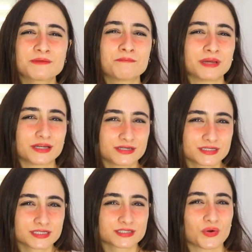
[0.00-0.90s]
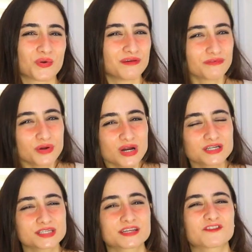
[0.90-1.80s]
in meters. So if you
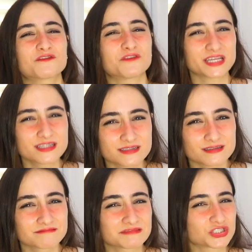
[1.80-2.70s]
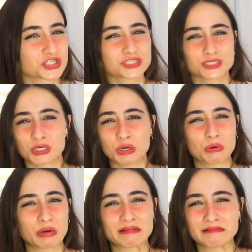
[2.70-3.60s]
understand feet, just
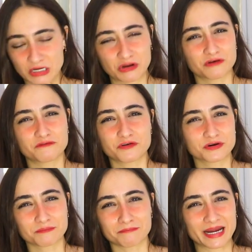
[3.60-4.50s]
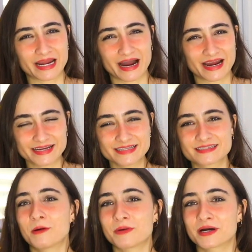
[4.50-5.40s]
go and convert my
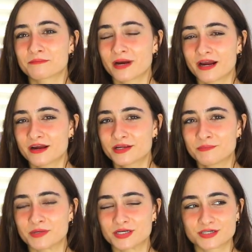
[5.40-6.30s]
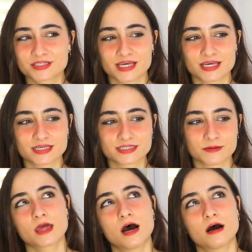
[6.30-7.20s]
height. But my height in meters is
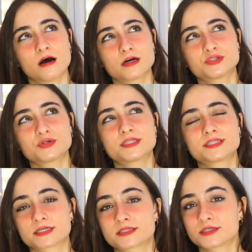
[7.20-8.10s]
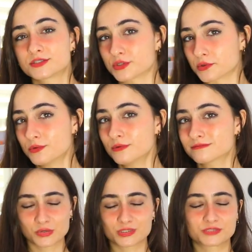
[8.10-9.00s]
162,
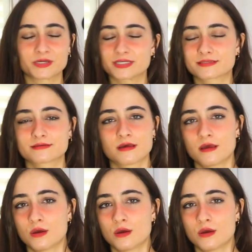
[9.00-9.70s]
which means